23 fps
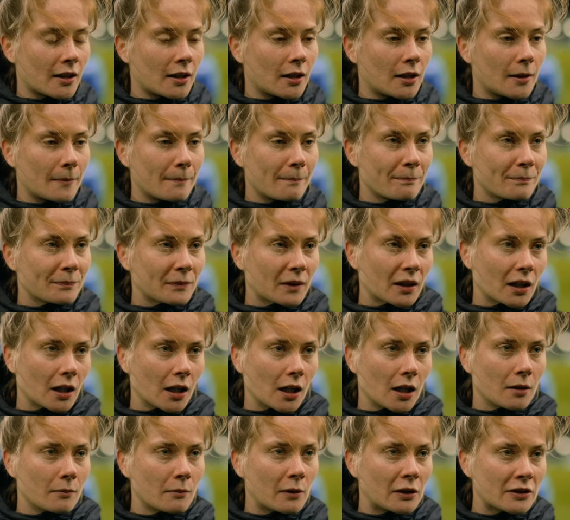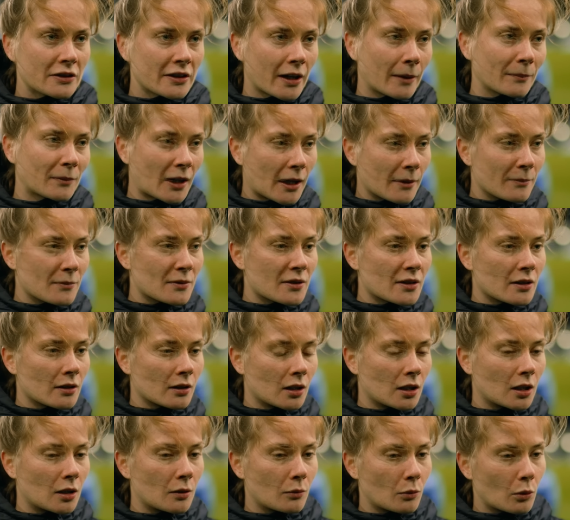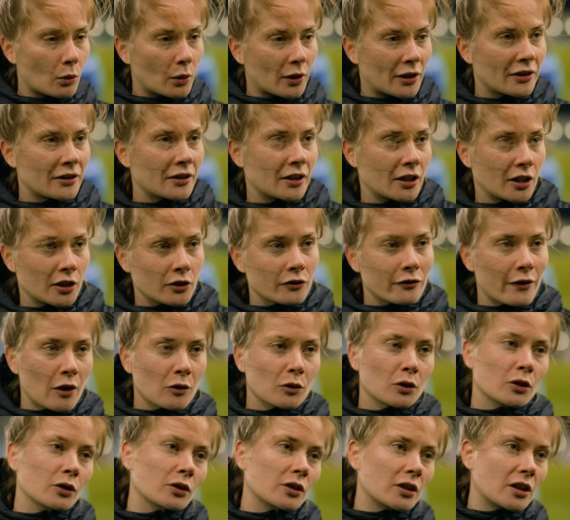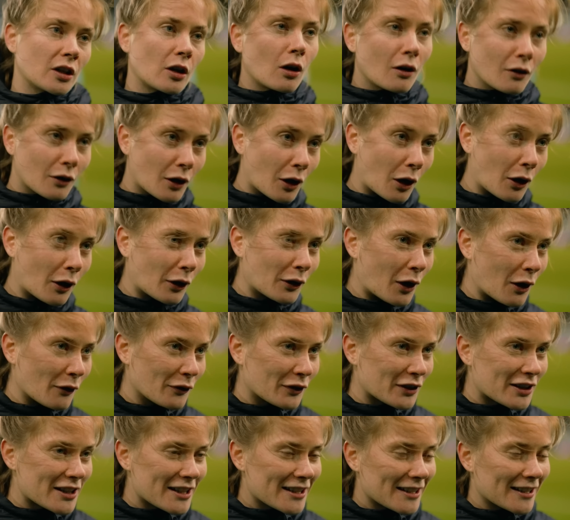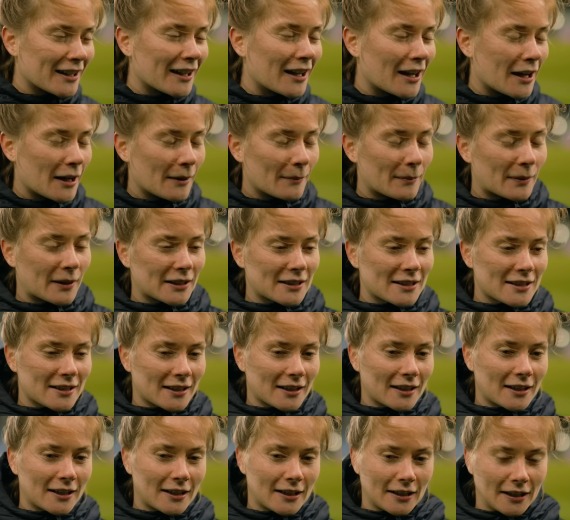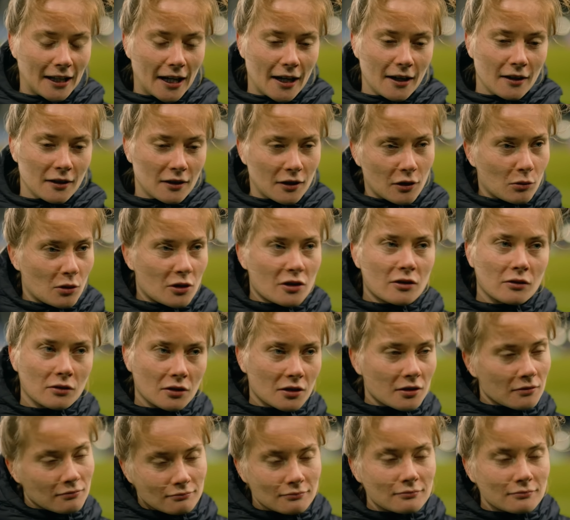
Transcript: Um, yeah, sometimes uh, we did it very good in the offense, but uh, yeah, it was good.